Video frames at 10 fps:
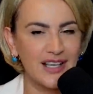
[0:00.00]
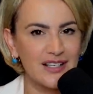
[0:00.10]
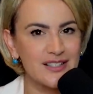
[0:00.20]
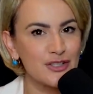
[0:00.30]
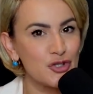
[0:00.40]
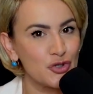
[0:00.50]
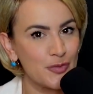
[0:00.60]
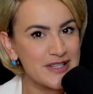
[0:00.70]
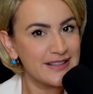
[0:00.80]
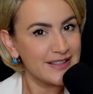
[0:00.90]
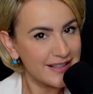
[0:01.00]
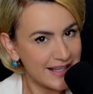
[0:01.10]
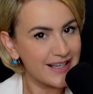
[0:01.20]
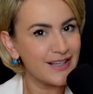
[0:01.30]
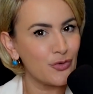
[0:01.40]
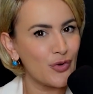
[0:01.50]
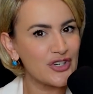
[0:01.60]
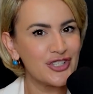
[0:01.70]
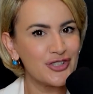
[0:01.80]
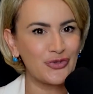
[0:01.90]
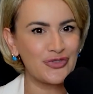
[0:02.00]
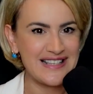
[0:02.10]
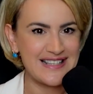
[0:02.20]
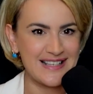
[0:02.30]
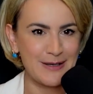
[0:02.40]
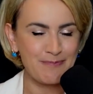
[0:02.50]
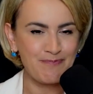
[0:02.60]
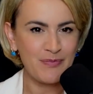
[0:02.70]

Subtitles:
Council's Europe Center here in Washington, D.C.